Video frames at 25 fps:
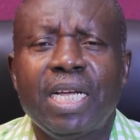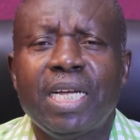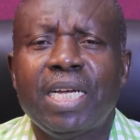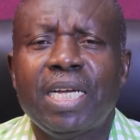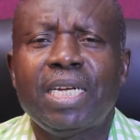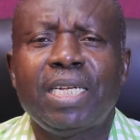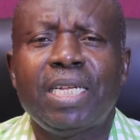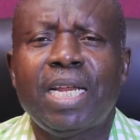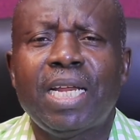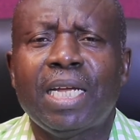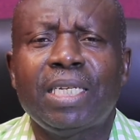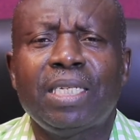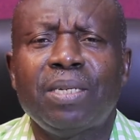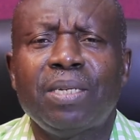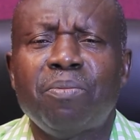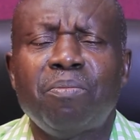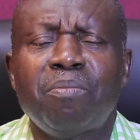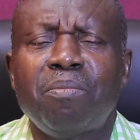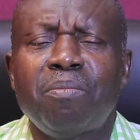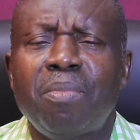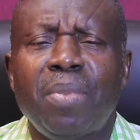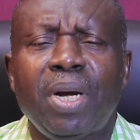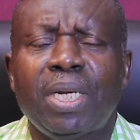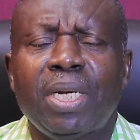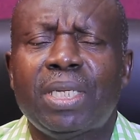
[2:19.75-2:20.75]
it doesn't
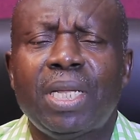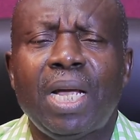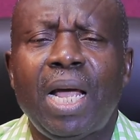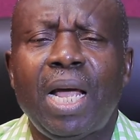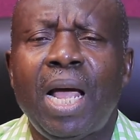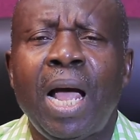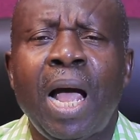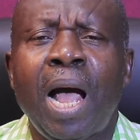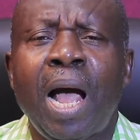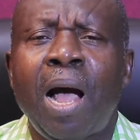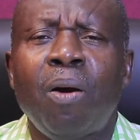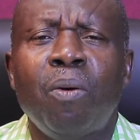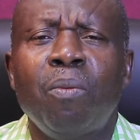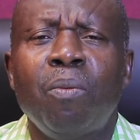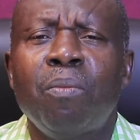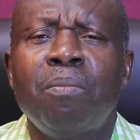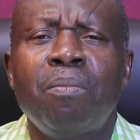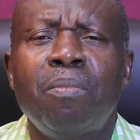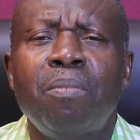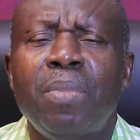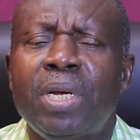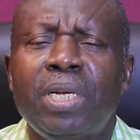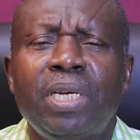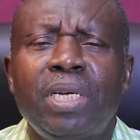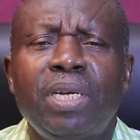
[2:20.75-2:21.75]
matter how
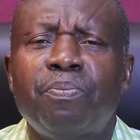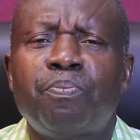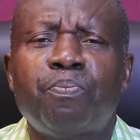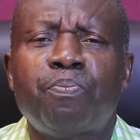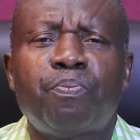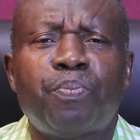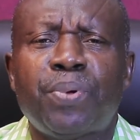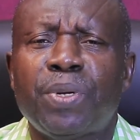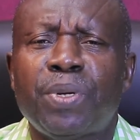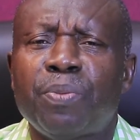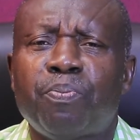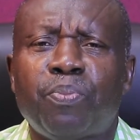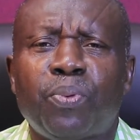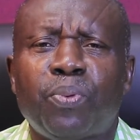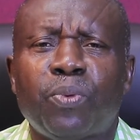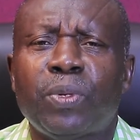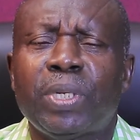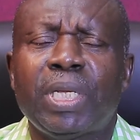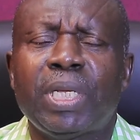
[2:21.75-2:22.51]
many people,